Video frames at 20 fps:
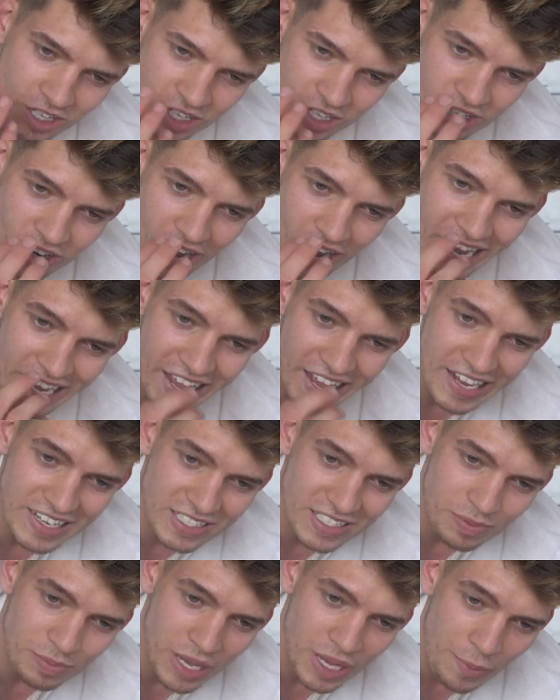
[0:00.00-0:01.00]
try and get
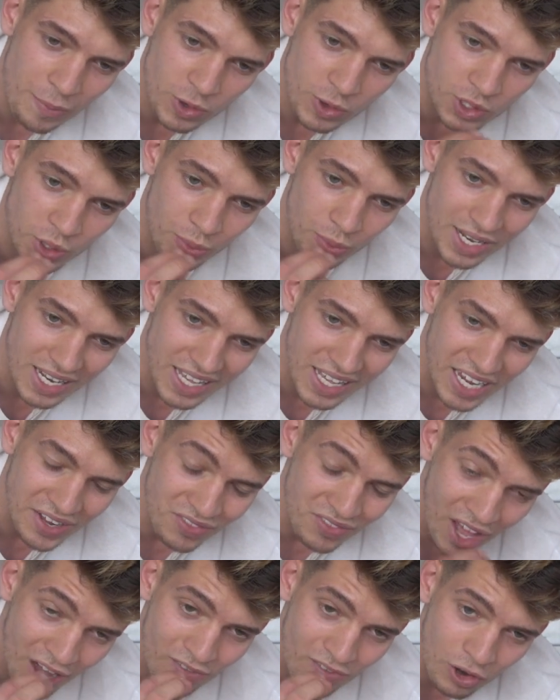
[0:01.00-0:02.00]
some people to
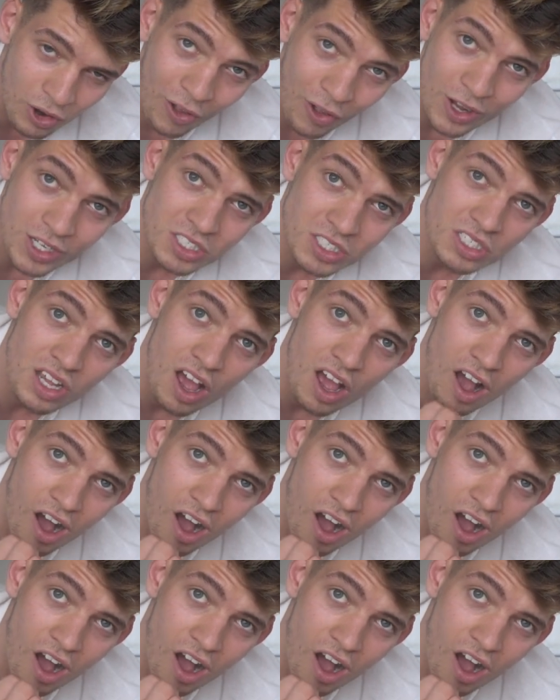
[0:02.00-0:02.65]
believe I've lost